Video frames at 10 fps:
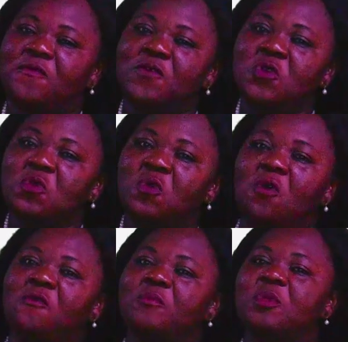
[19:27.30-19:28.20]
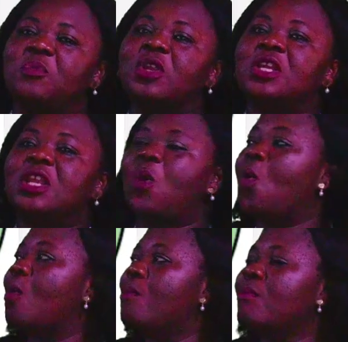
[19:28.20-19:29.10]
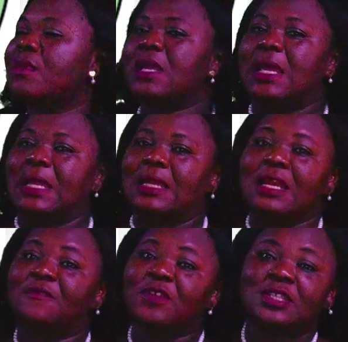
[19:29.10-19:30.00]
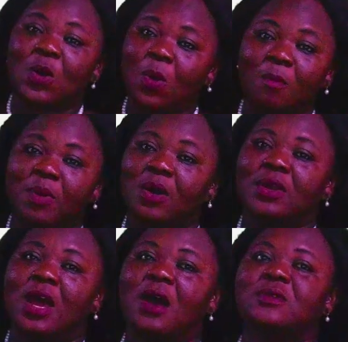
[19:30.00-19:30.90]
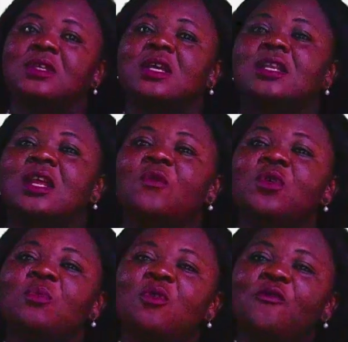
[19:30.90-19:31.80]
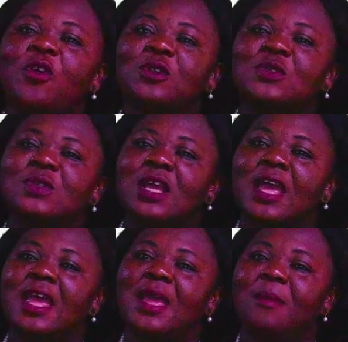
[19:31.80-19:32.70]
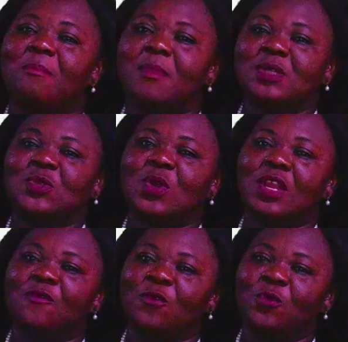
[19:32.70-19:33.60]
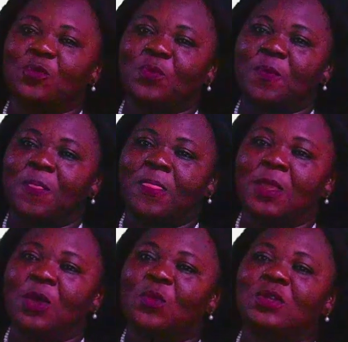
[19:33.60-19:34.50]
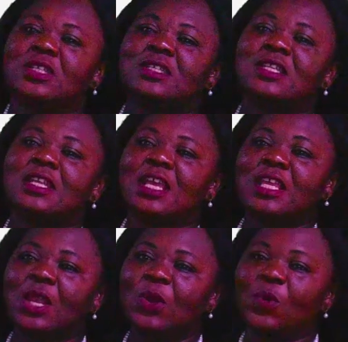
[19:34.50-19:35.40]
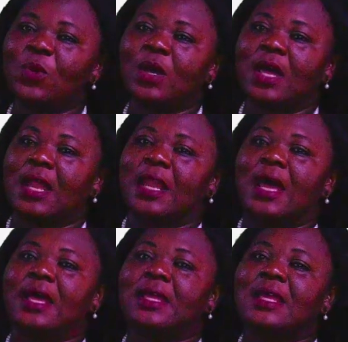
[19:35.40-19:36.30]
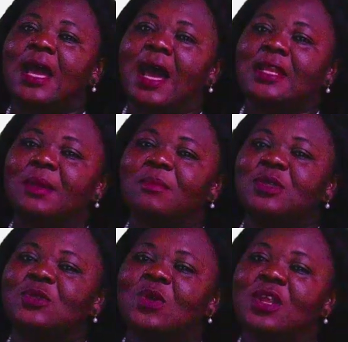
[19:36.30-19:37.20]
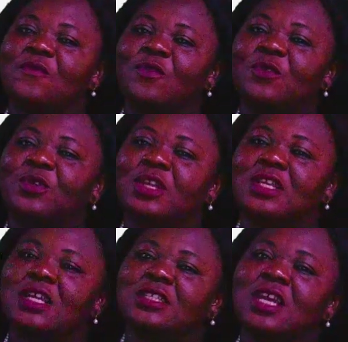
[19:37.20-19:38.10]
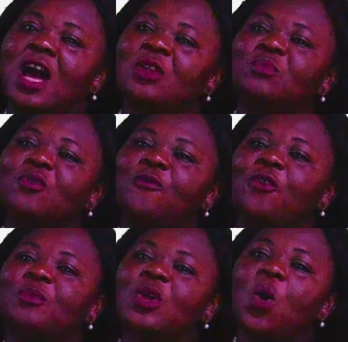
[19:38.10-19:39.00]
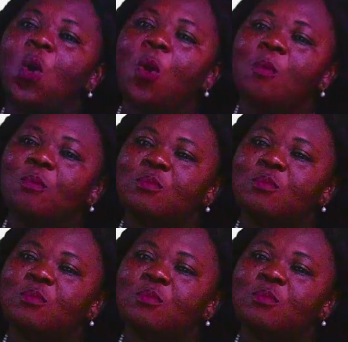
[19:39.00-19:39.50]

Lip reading: few of people in the home, and then if it's a compound house. Then we move on to the meso level, which is in the yellow color. At the meso level, the child moves from the home,